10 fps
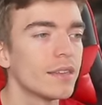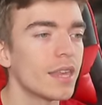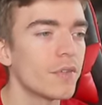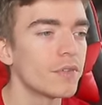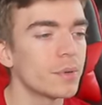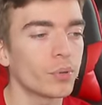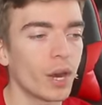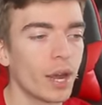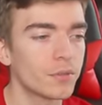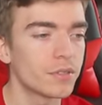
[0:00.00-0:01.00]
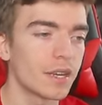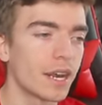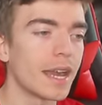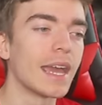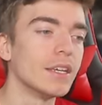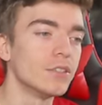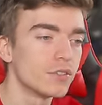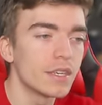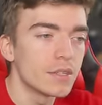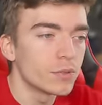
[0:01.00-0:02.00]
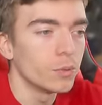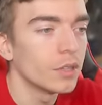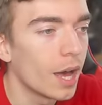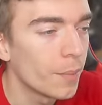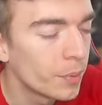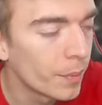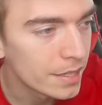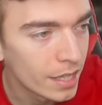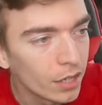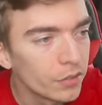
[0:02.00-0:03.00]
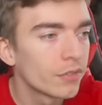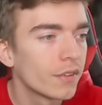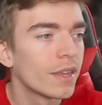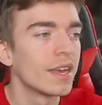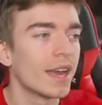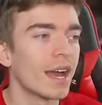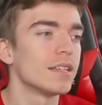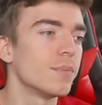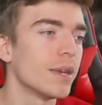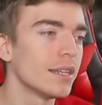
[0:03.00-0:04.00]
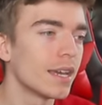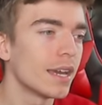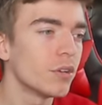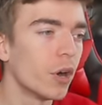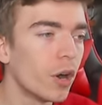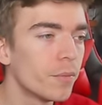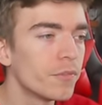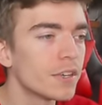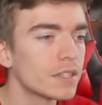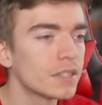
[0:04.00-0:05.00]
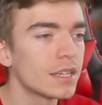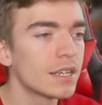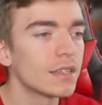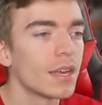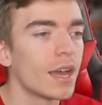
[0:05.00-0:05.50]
Definitely proud that I aged these all up myself and made it. And obviously,